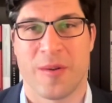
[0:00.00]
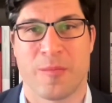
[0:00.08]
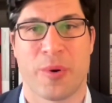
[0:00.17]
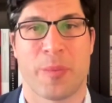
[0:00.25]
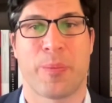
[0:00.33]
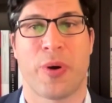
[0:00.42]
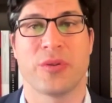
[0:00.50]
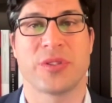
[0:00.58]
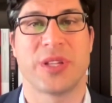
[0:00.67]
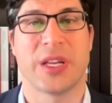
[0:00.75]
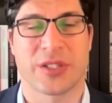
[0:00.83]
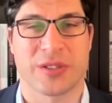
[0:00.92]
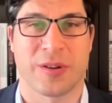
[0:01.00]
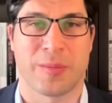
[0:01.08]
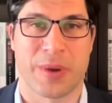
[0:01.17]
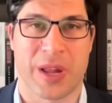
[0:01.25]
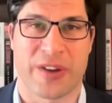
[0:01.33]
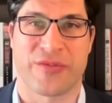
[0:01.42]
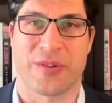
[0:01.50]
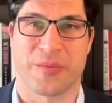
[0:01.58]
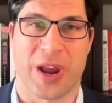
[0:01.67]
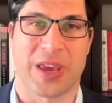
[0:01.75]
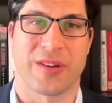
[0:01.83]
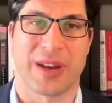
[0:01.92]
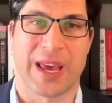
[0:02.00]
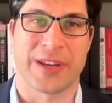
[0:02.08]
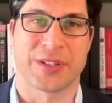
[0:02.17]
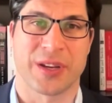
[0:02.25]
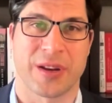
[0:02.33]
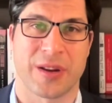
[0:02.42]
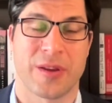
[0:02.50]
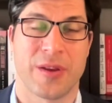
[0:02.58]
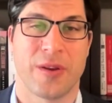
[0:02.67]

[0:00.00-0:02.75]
proposed digital platform regulation